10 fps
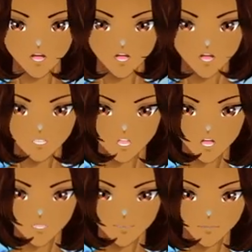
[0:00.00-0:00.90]
Okay,
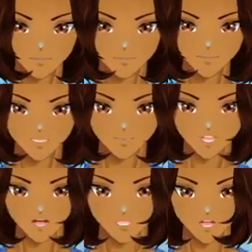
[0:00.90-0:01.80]
start just
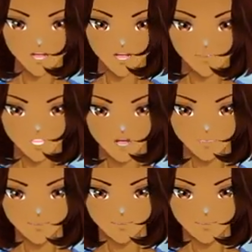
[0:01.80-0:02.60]
kind of laying out bombs that